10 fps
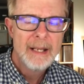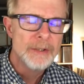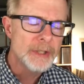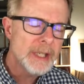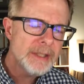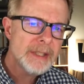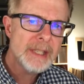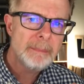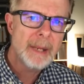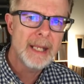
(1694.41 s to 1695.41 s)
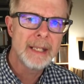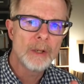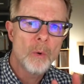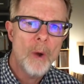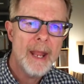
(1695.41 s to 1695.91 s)
Jesus had painted
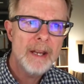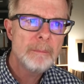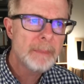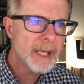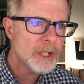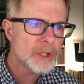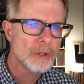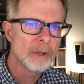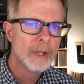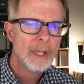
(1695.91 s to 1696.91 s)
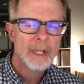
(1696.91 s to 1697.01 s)
quite a picture